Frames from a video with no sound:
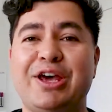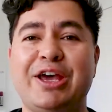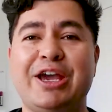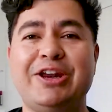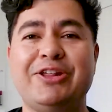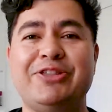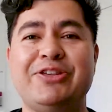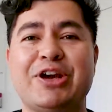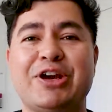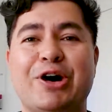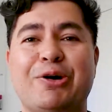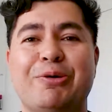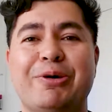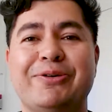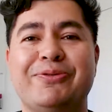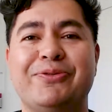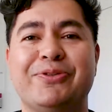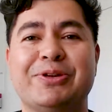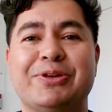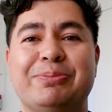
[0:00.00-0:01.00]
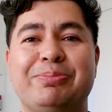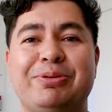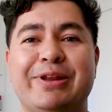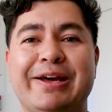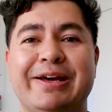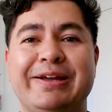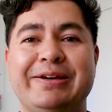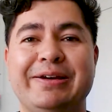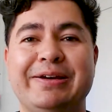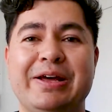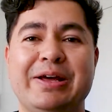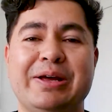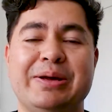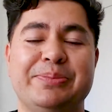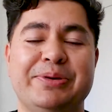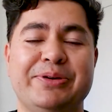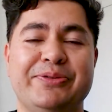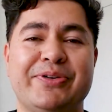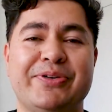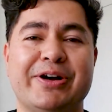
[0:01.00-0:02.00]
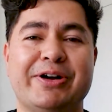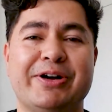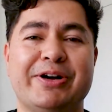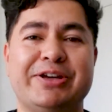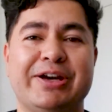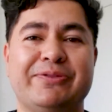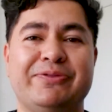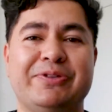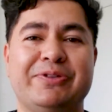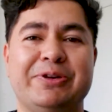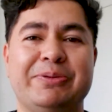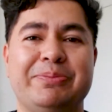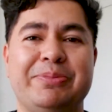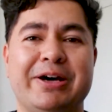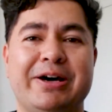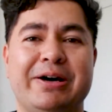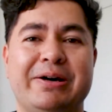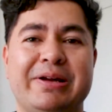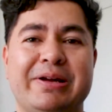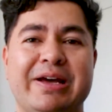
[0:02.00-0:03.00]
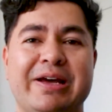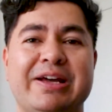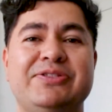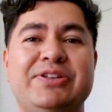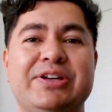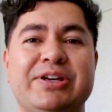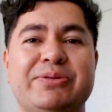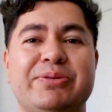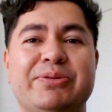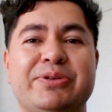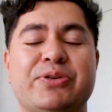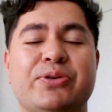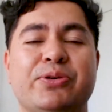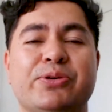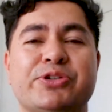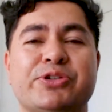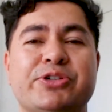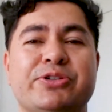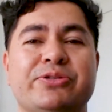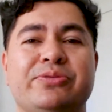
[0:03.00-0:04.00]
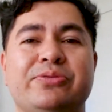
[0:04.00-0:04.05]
Anything OF on the plan, be very careful about and dig with caution.